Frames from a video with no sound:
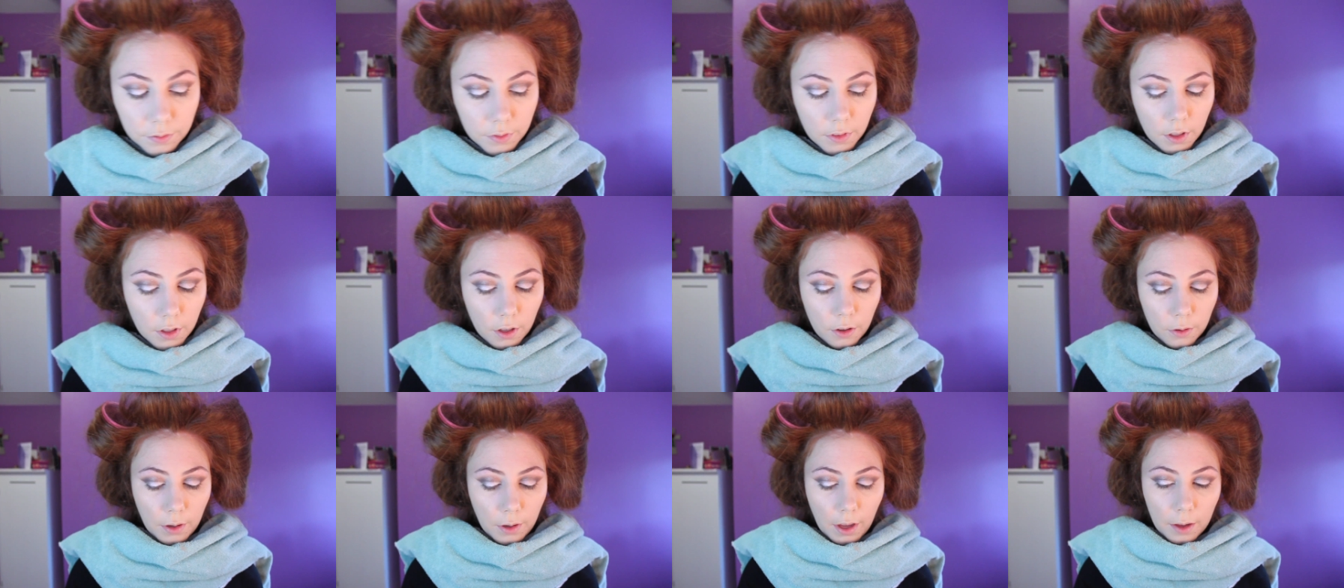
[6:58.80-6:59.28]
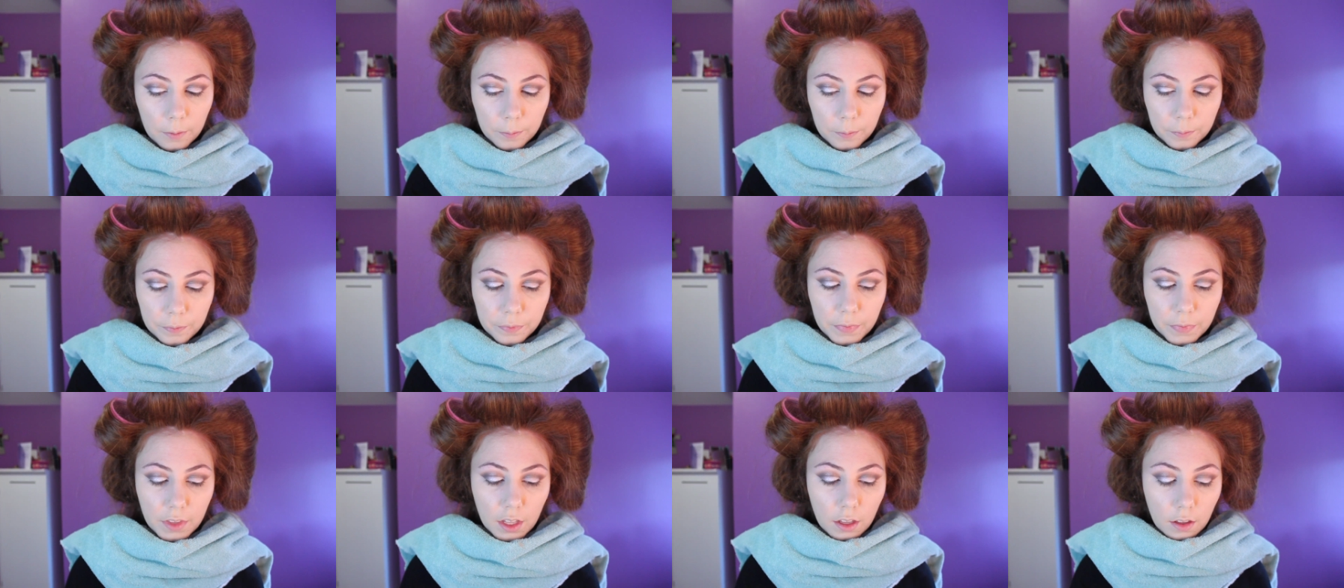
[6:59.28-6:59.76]
Okay.
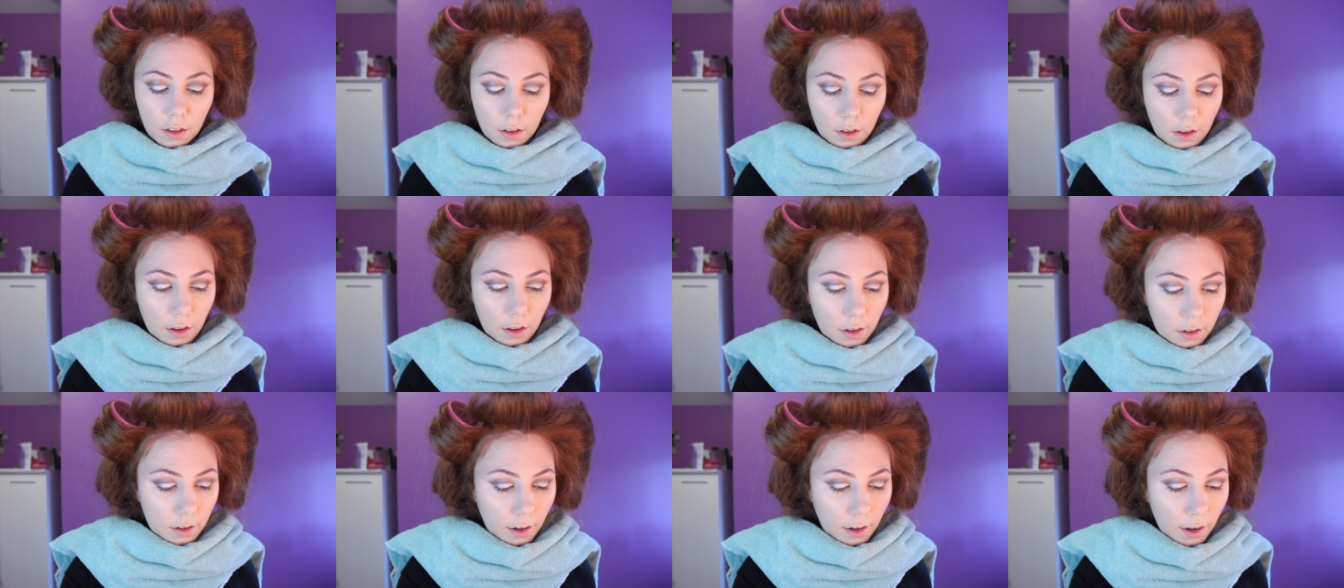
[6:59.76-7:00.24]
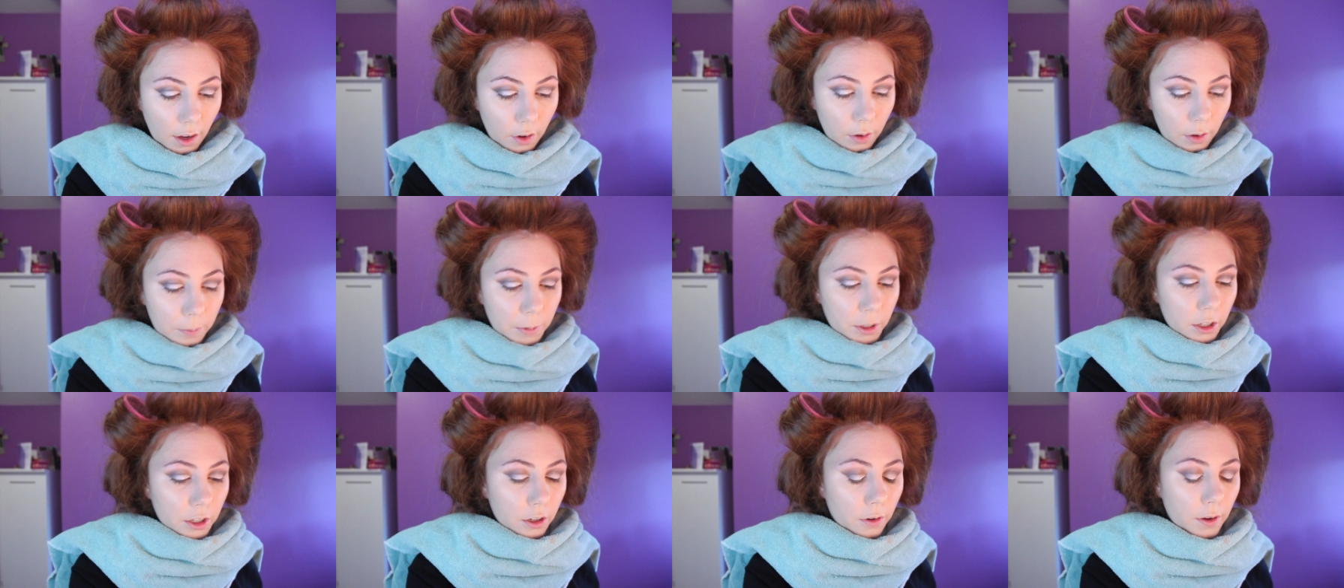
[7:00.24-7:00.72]
And now I'm
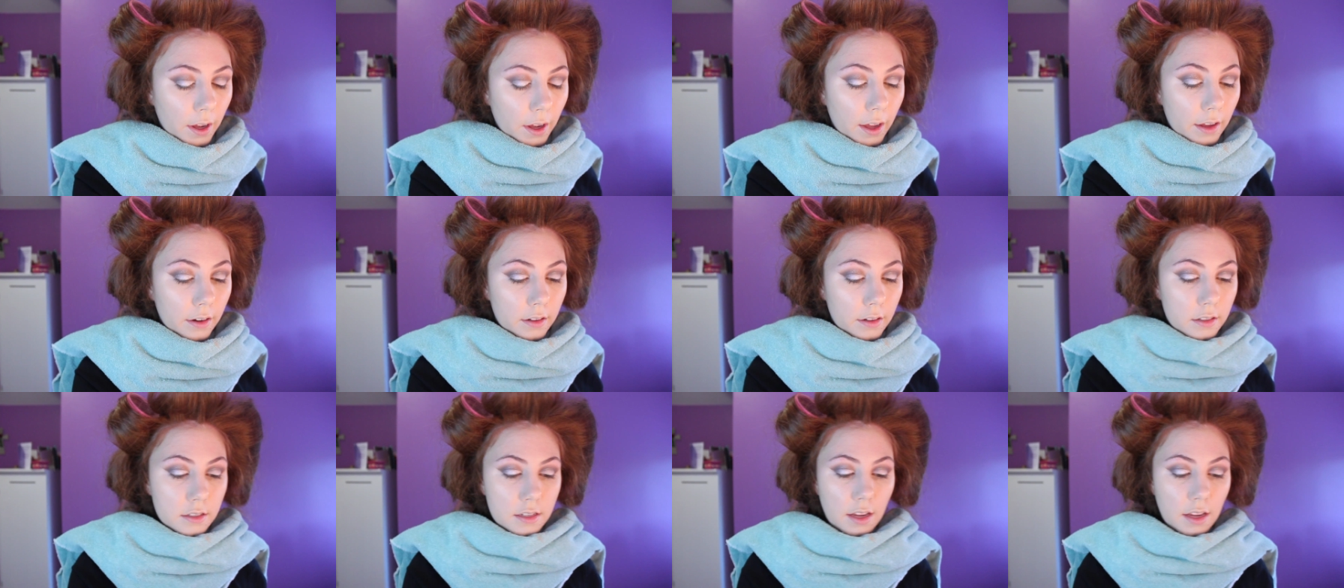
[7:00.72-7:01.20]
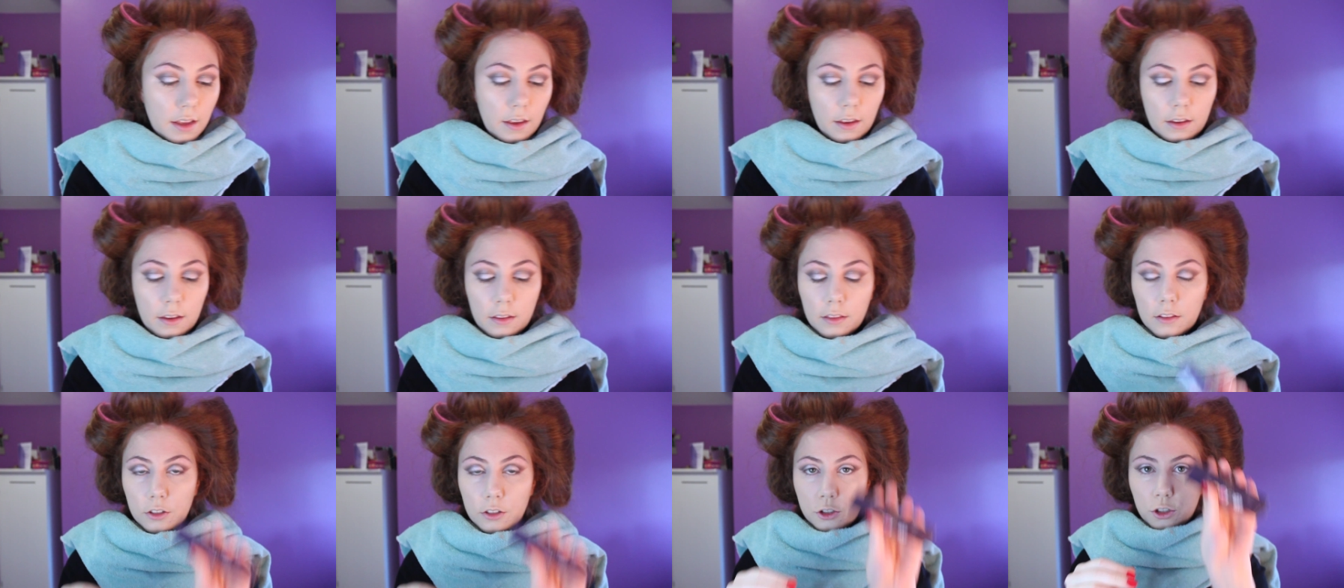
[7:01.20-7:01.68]
gonna go ahead and
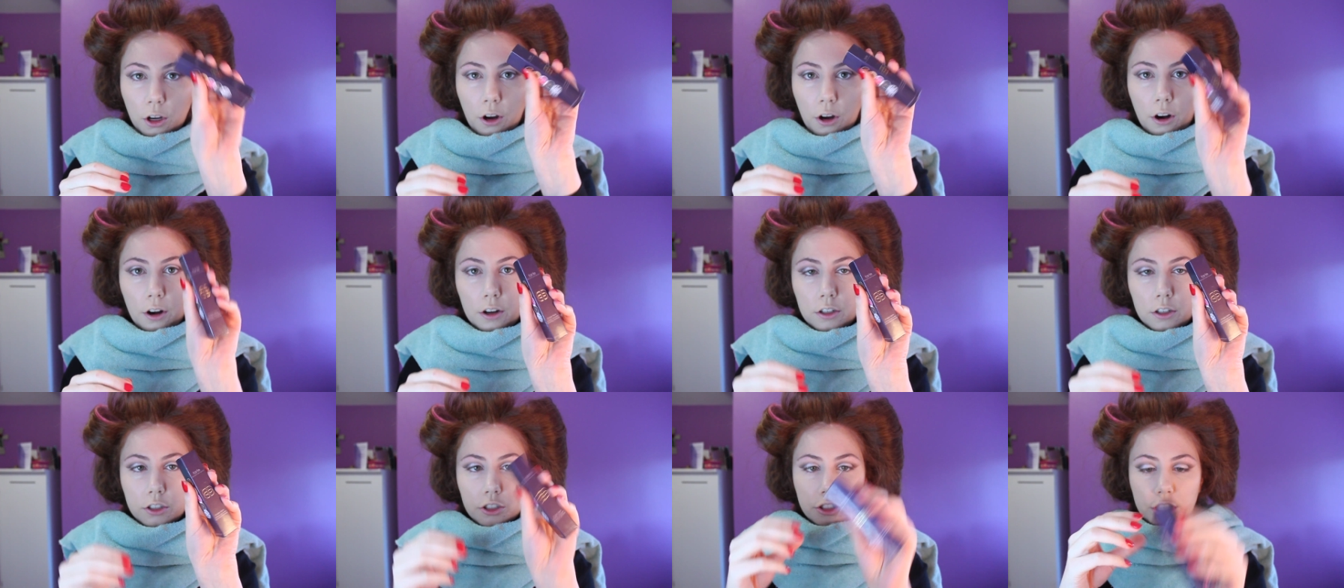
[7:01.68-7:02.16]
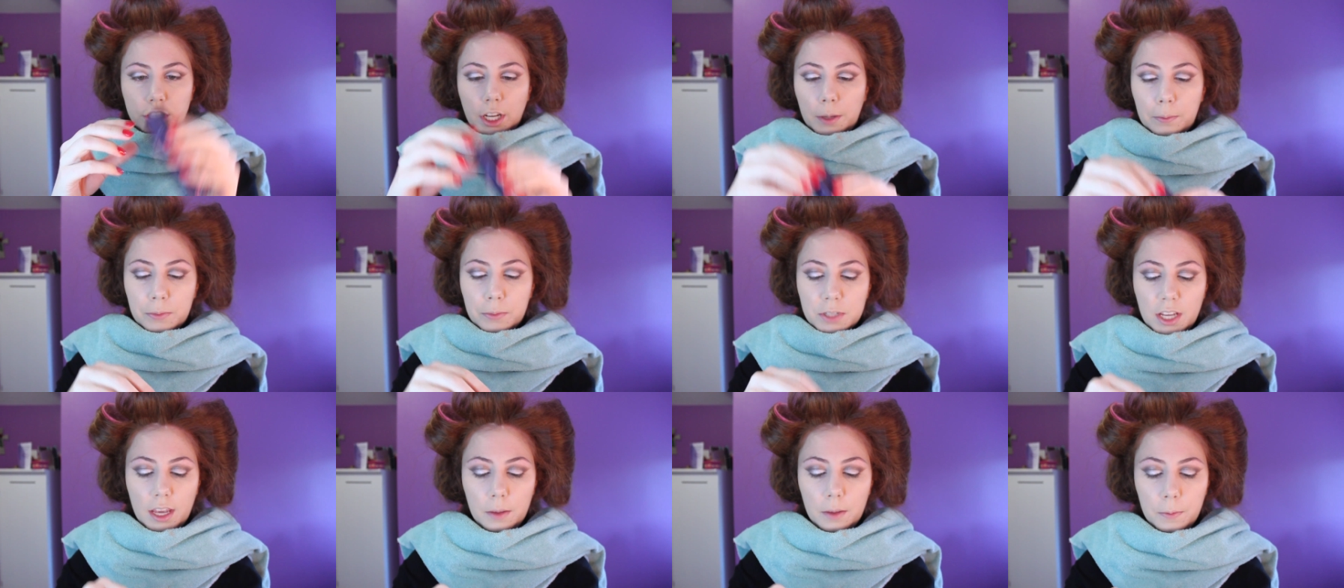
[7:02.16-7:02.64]
take the Tarte Shape
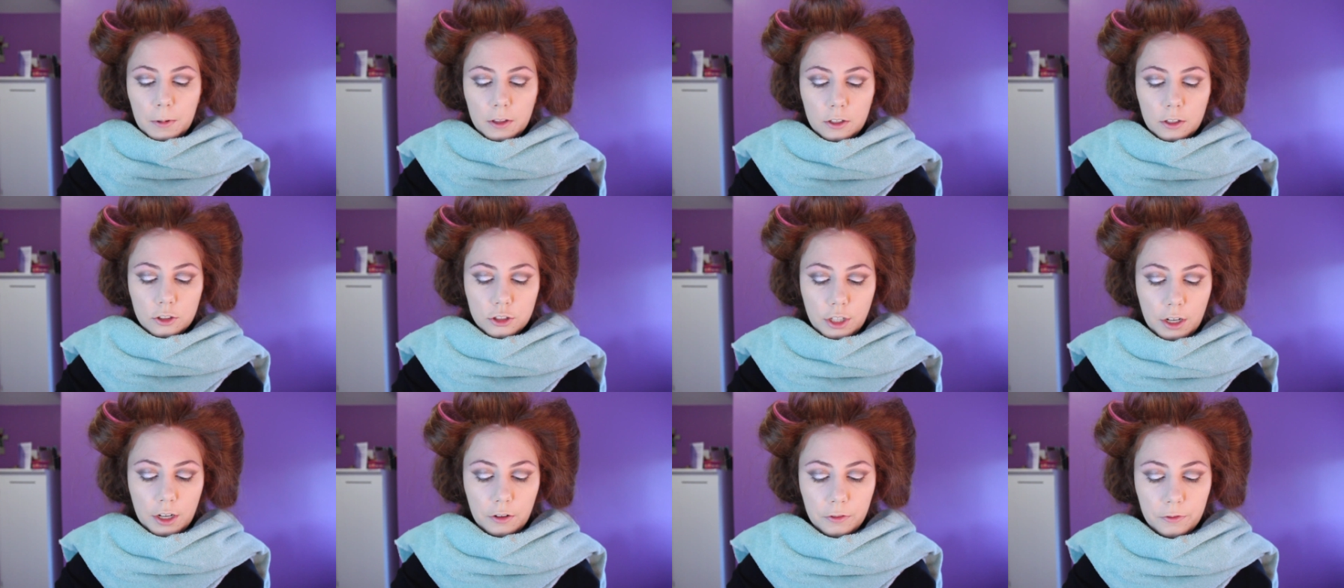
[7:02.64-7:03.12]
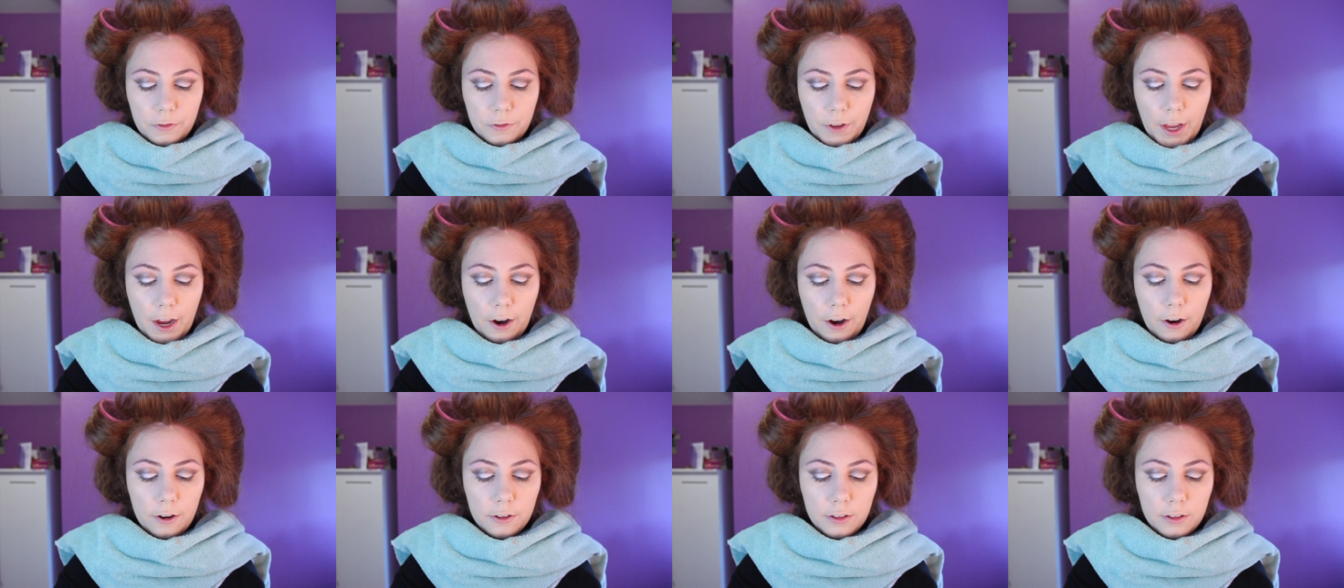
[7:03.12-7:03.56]
Tape in the shade Fair.